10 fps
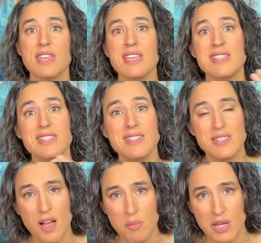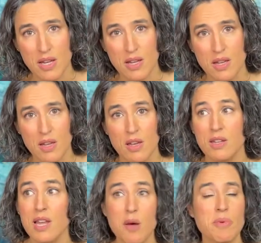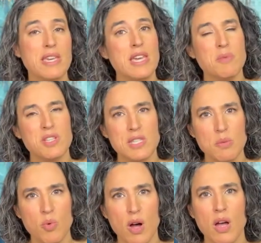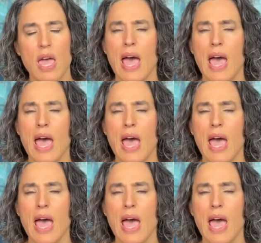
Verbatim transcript: is insomnia, not being able to sleep well.